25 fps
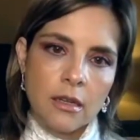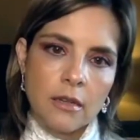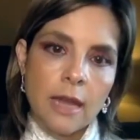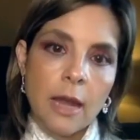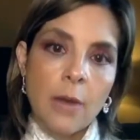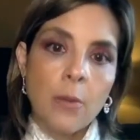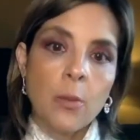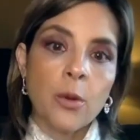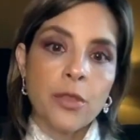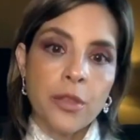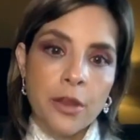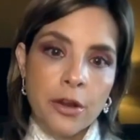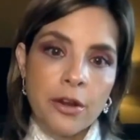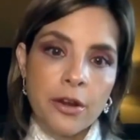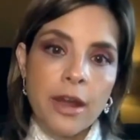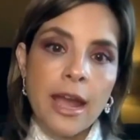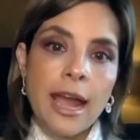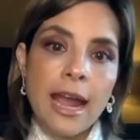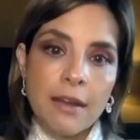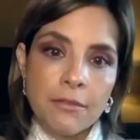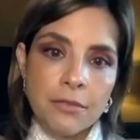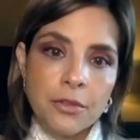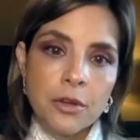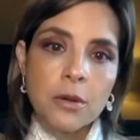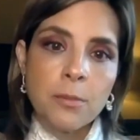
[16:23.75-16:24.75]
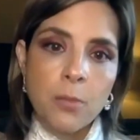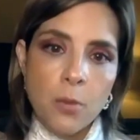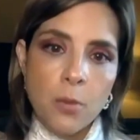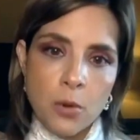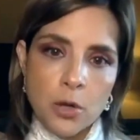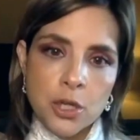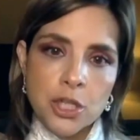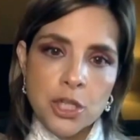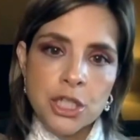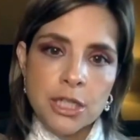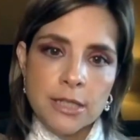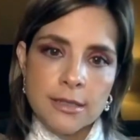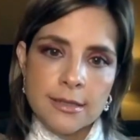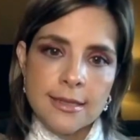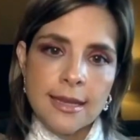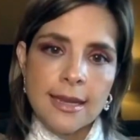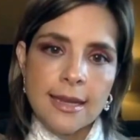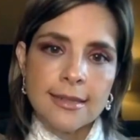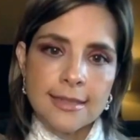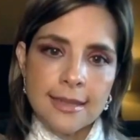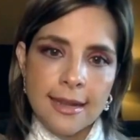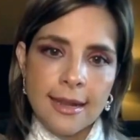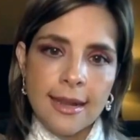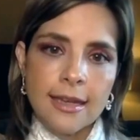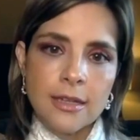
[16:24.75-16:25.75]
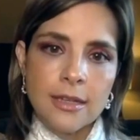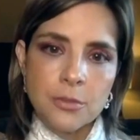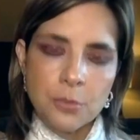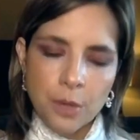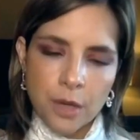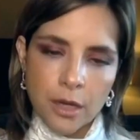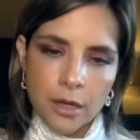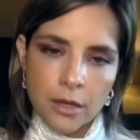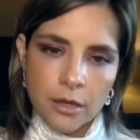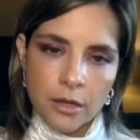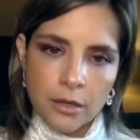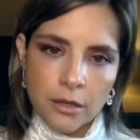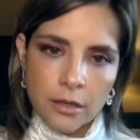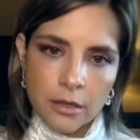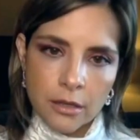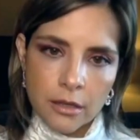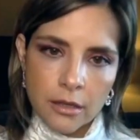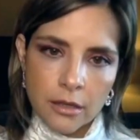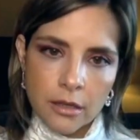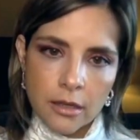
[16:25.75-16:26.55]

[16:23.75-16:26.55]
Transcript: that were there to have their abortions that day as well.